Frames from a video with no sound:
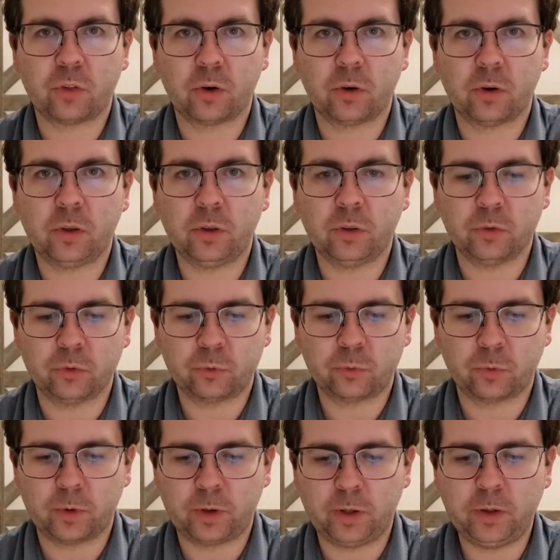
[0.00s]
there is
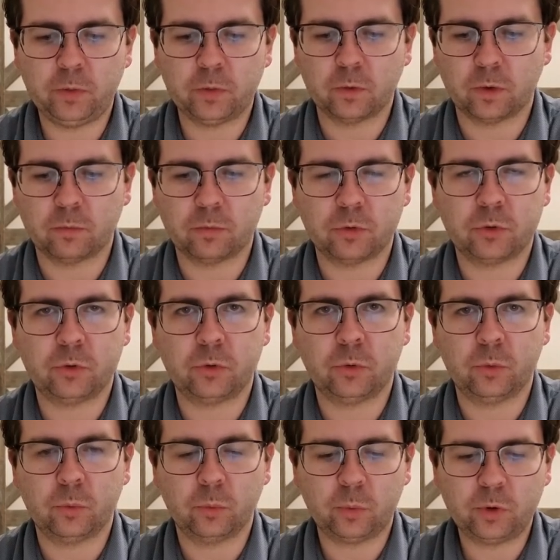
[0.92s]
for either of the
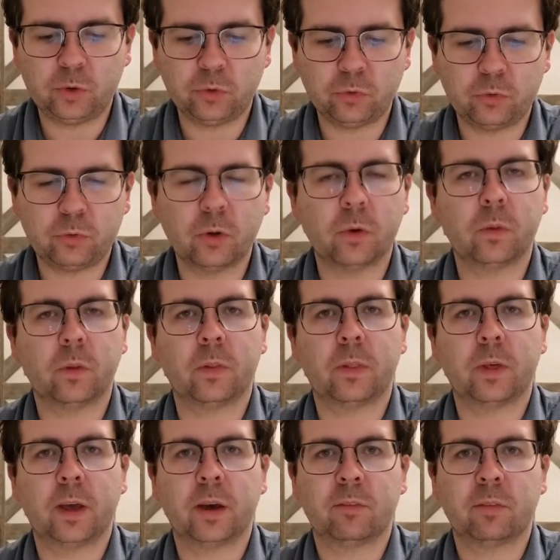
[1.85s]
two. We just know that
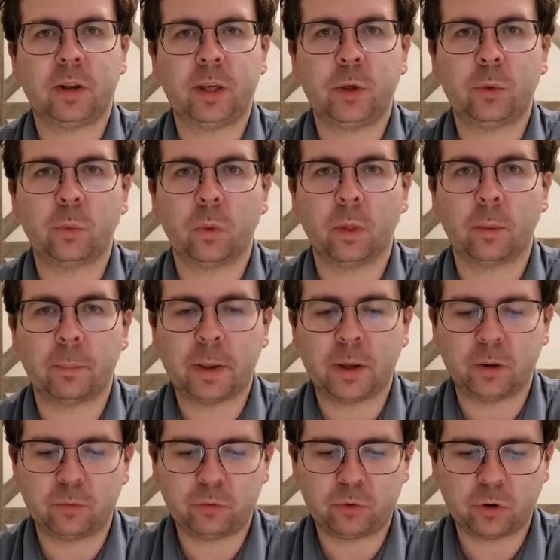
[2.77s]
they have an equal
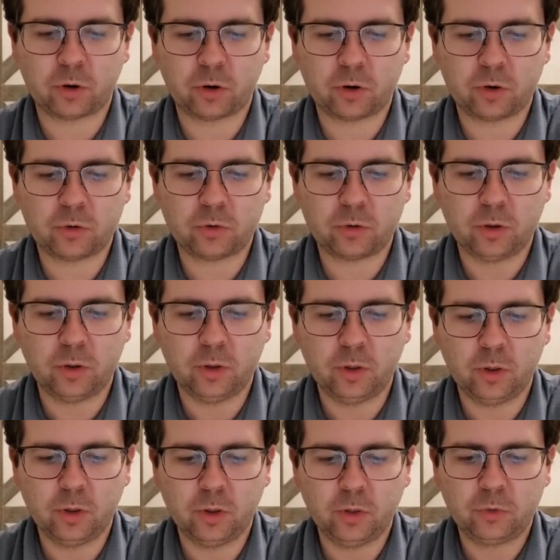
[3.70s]
amount of charge.
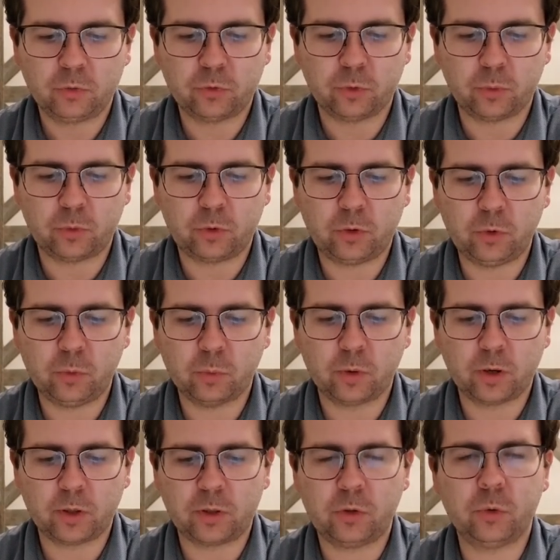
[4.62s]
So
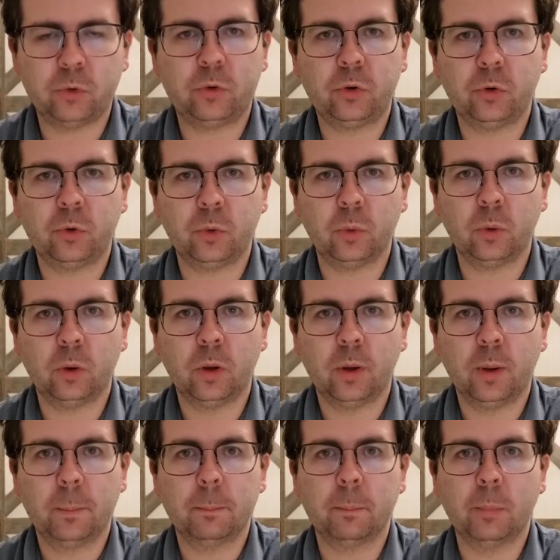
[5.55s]
Q1 and Q2
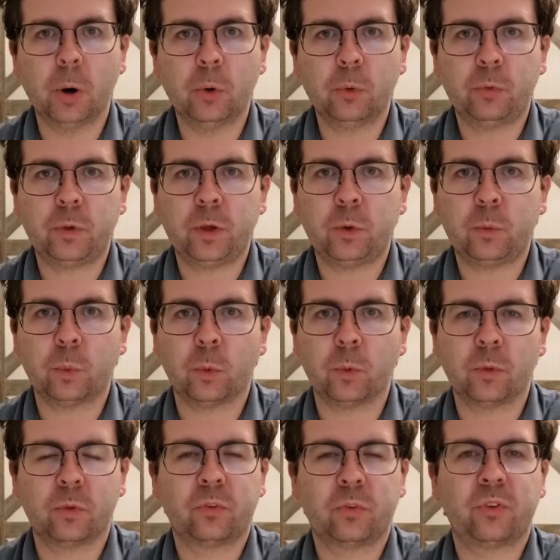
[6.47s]
both
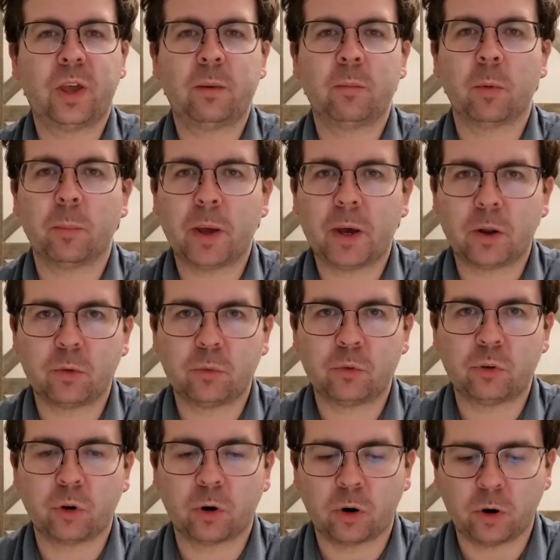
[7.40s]
equal the same amount of
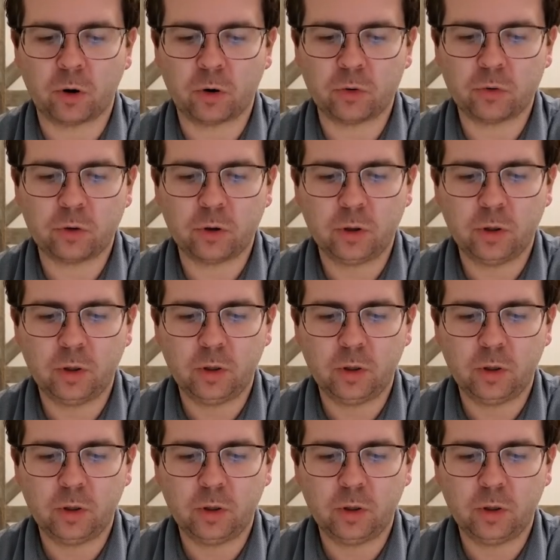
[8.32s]
charge.